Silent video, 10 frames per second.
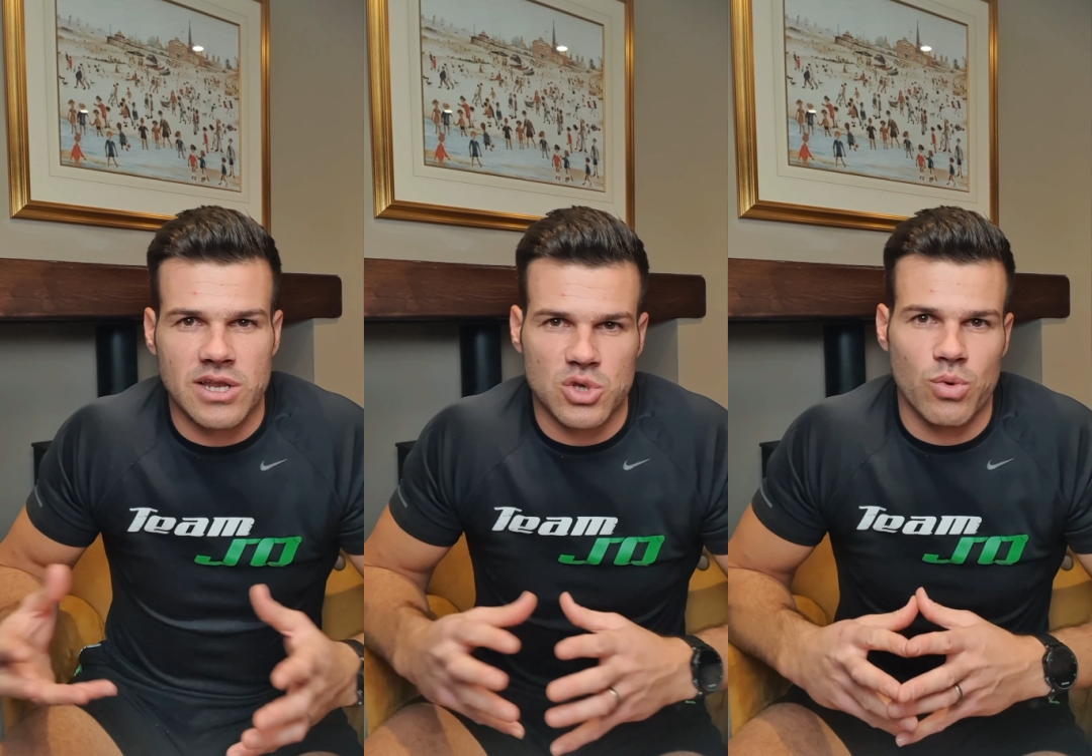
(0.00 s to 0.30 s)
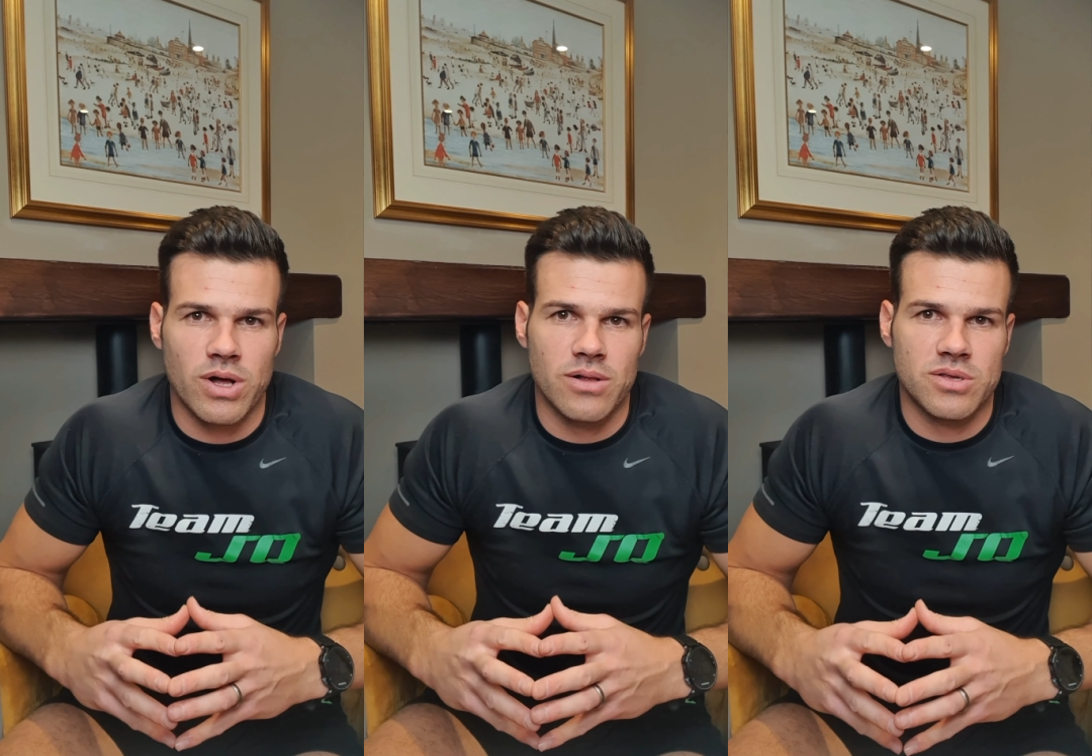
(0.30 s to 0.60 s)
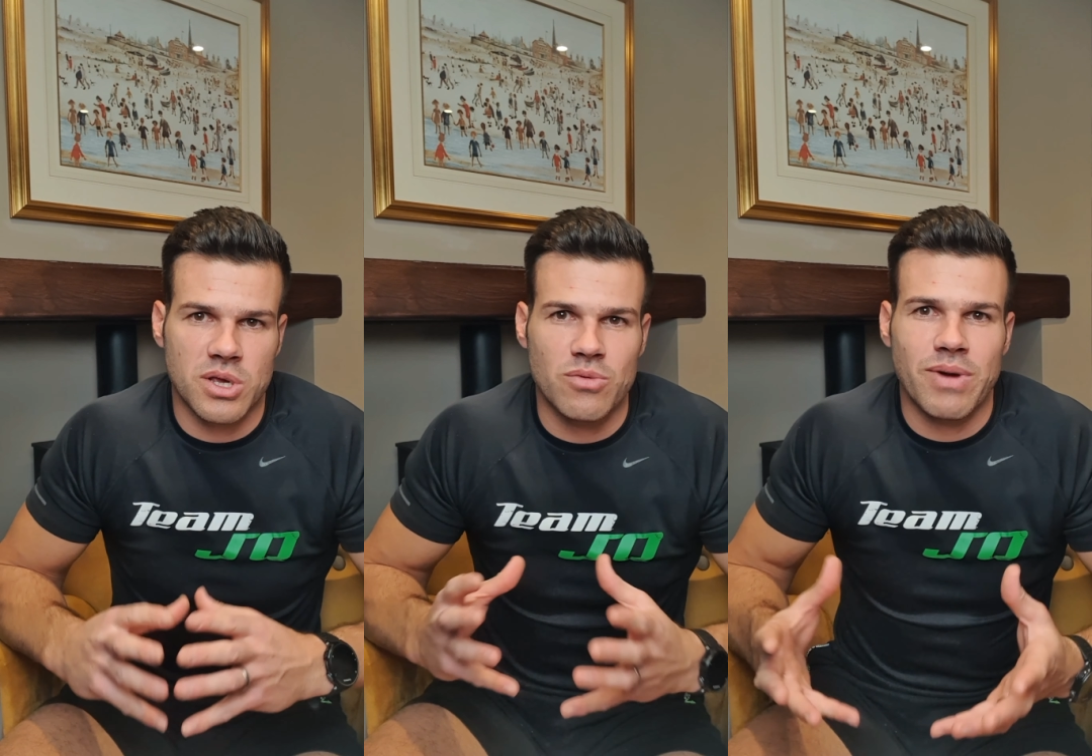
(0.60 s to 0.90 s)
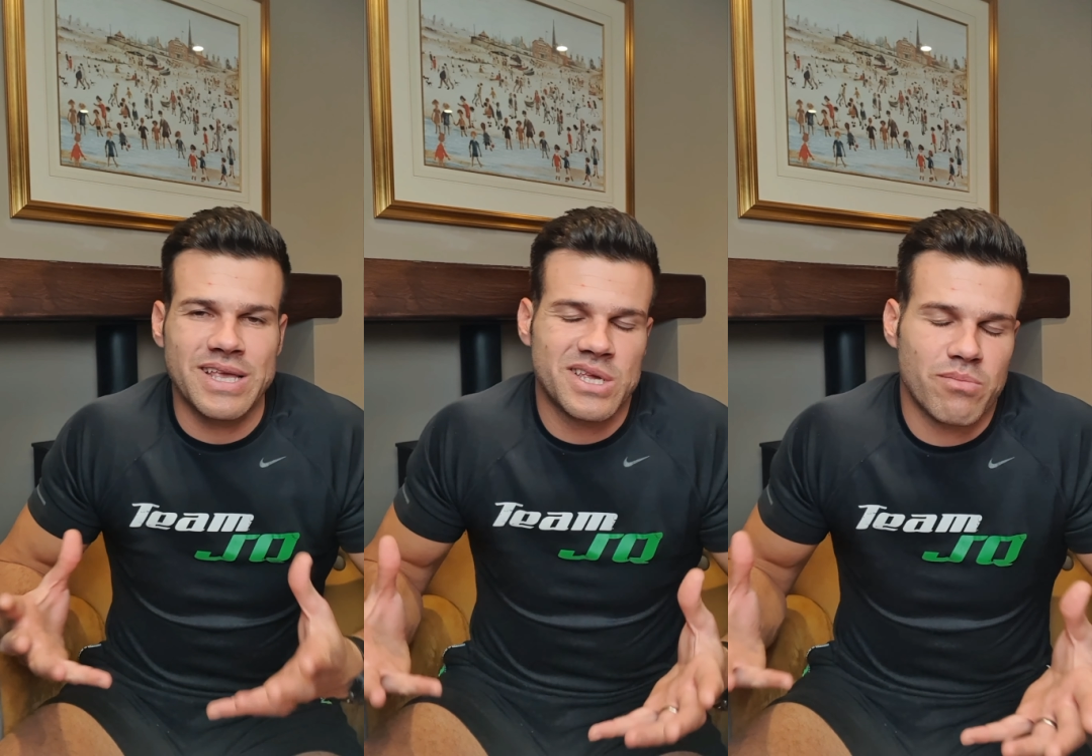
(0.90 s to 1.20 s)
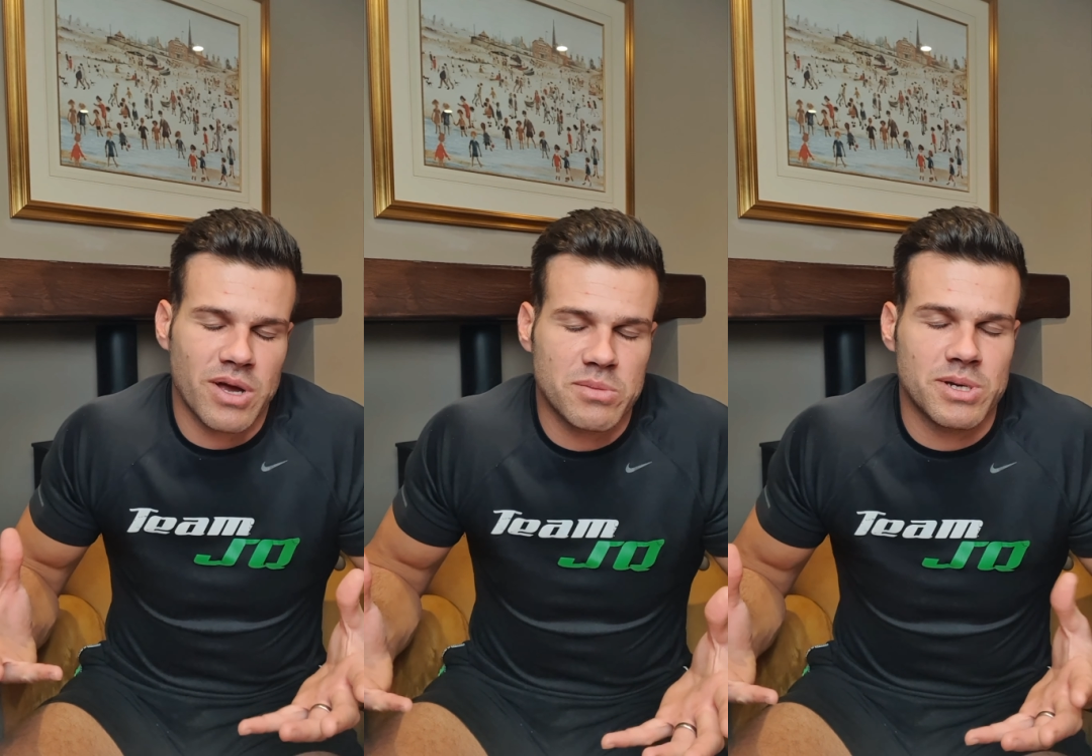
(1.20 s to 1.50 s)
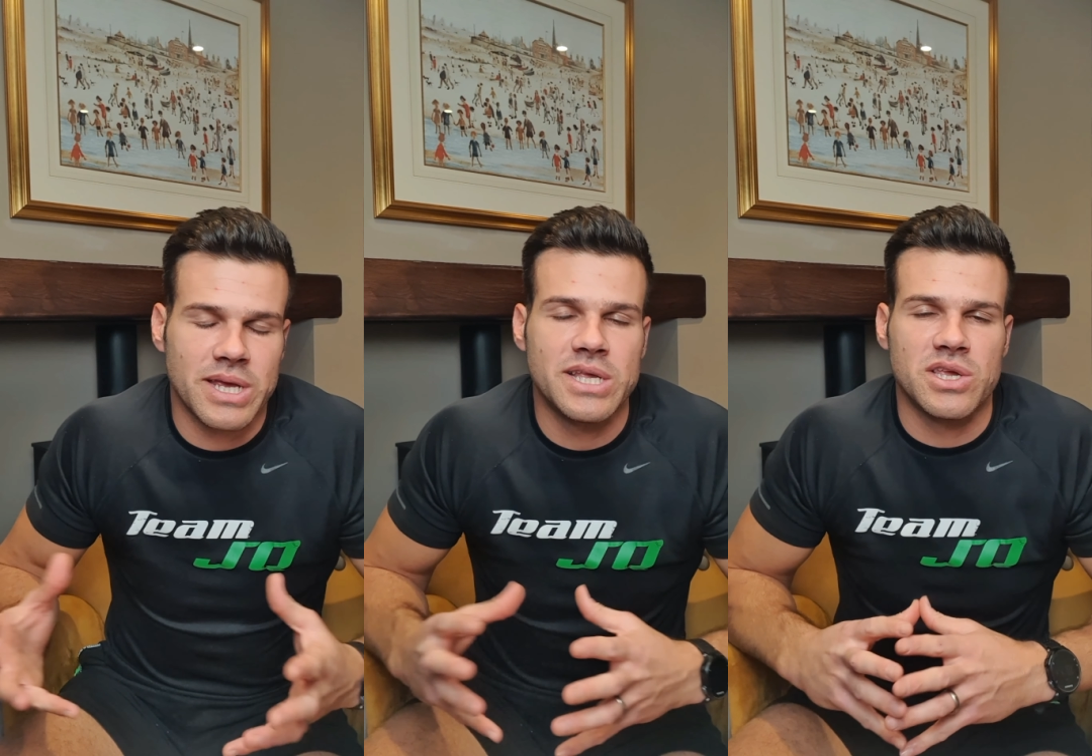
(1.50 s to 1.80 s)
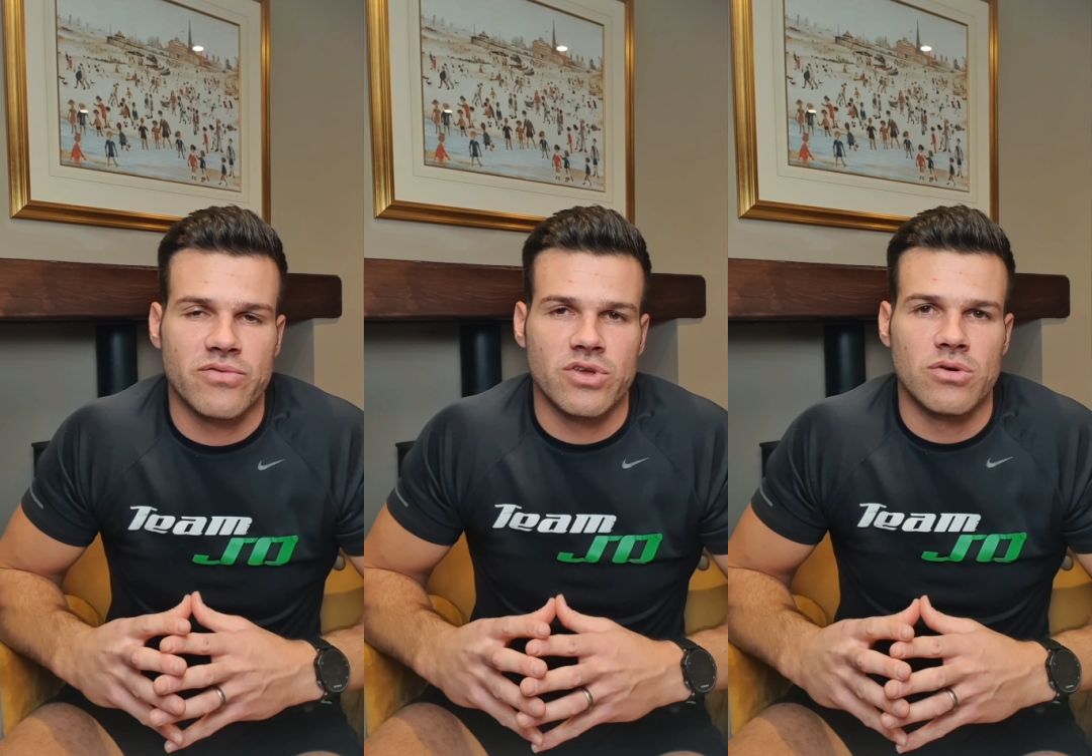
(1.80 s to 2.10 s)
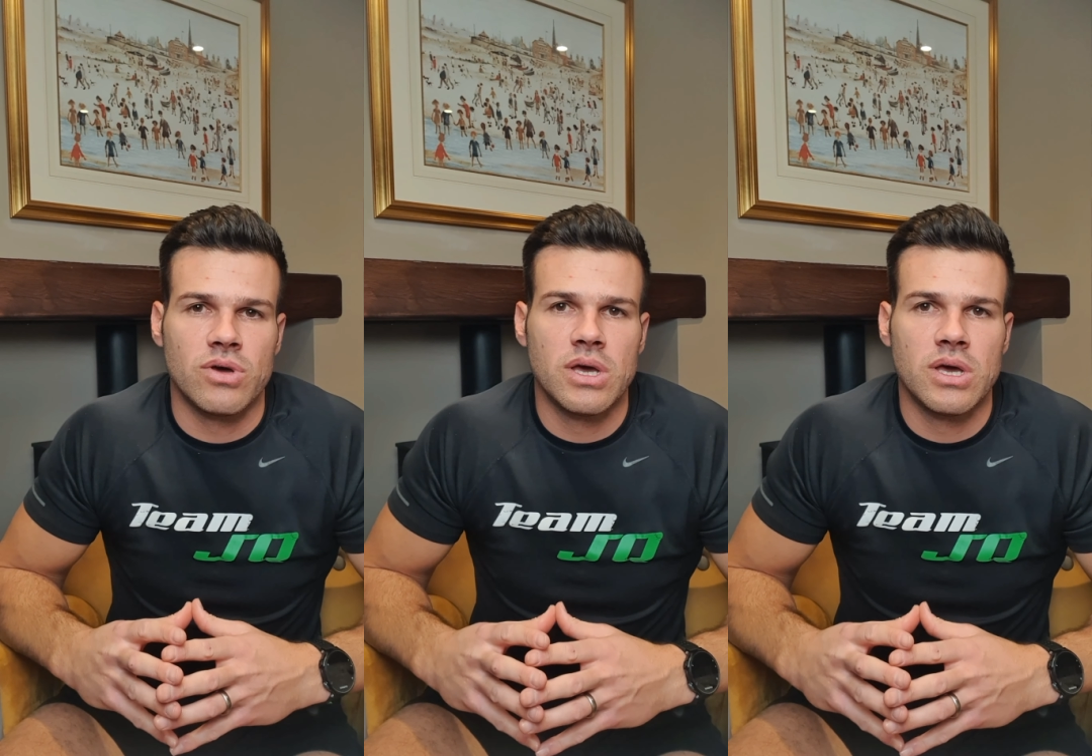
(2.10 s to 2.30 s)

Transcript: as well. So it makes it much much easier for you.